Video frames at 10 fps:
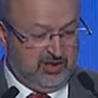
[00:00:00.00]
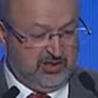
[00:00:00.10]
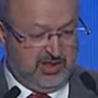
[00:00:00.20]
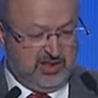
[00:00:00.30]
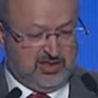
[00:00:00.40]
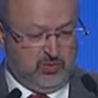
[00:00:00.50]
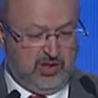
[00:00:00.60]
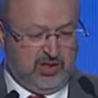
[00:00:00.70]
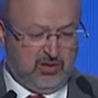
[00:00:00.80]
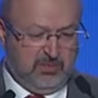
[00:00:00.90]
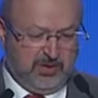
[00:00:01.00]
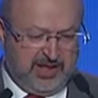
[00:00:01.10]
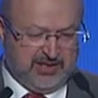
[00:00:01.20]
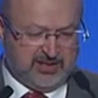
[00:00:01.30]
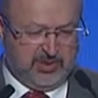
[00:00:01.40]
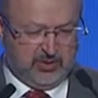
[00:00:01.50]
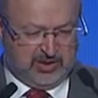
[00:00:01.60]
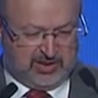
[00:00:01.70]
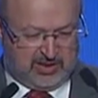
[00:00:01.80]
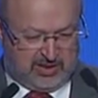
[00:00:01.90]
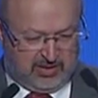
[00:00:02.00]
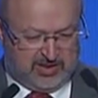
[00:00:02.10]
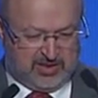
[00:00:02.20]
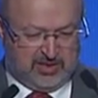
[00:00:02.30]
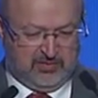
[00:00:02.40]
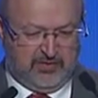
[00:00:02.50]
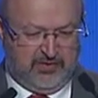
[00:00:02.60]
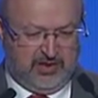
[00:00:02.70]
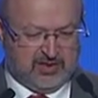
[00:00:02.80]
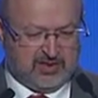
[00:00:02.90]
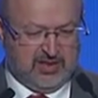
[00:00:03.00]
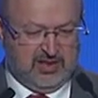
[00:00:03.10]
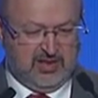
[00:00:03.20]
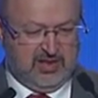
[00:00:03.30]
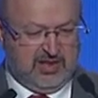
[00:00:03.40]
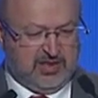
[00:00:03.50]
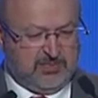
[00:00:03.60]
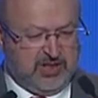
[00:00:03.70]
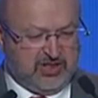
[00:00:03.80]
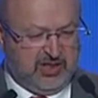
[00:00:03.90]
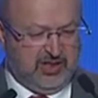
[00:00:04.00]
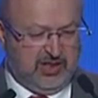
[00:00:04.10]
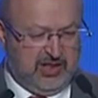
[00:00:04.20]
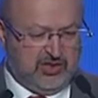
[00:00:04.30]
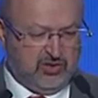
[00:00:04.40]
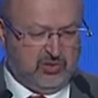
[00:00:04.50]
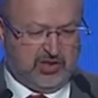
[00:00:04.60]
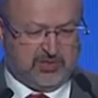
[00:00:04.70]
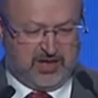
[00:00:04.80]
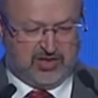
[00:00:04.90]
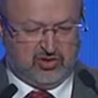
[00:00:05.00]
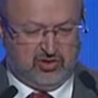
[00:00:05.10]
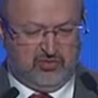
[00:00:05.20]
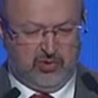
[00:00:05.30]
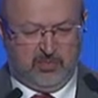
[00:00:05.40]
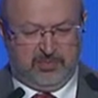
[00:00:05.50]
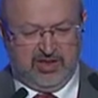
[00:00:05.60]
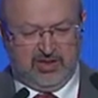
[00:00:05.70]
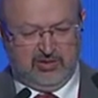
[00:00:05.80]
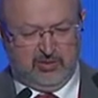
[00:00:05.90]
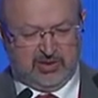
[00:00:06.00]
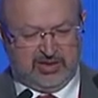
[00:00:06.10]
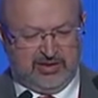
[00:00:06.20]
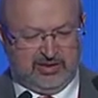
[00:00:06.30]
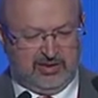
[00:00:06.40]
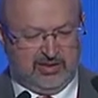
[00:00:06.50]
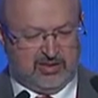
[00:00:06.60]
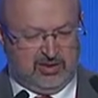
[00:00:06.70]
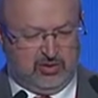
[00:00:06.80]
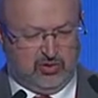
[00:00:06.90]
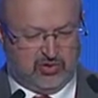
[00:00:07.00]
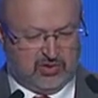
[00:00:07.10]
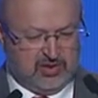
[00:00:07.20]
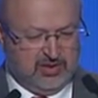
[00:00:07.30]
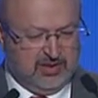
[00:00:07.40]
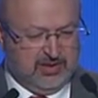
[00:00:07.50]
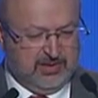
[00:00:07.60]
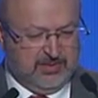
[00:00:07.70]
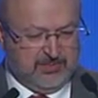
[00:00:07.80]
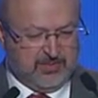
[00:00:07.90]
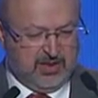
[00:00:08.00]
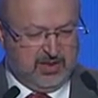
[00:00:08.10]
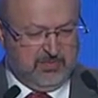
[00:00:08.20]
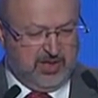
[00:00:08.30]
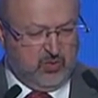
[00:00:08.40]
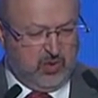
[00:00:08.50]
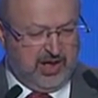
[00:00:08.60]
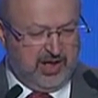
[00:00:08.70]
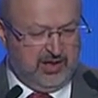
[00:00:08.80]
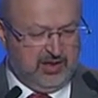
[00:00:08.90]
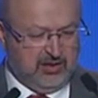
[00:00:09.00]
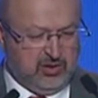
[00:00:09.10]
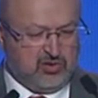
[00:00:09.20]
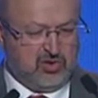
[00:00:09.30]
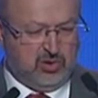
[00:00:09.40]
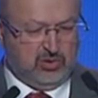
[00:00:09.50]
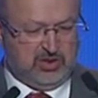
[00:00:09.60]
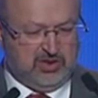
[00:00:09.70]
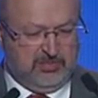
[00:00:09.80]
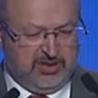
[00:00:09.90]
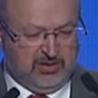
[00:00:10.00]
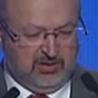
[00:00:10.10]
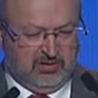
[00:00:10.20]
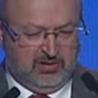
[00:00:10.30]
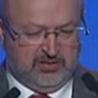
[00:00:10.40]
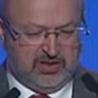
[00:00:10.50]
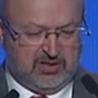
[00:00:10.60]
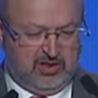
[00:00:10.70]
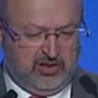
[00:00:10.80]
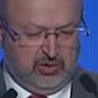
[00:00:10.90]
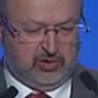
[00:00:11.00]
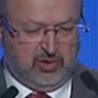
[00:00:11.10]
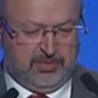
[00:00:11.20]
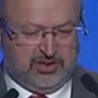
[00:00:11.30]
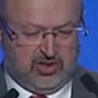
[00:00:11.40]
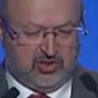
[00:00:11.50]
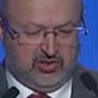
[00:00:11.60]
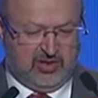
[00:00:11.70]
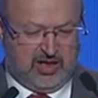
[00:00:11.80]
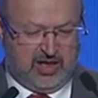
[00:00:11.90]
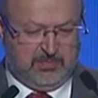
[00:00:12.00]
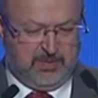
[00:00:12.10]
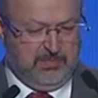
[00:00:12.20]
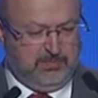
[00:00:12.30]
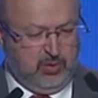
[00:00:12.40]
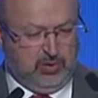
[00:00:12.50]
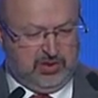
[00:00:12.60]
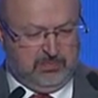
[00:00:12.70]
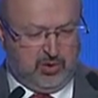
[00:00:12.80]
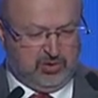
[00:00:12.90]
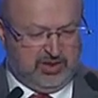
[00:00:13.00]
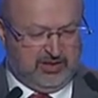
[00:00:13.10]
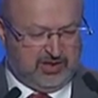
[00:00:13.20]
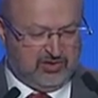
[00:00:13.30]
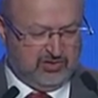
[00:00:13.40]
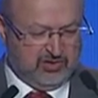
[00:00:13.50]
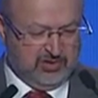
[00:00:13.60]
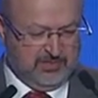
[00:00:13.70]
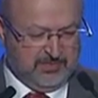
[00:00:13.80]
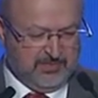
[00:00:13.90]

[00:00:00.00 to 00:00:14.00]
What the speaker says: in the East we hear complaints about the current state of affairs, especially in relation to expansion of European and Euro-Atlantic institutions. Meanwhile, those caught in the middle of this renewed competition are being pulled in both directions.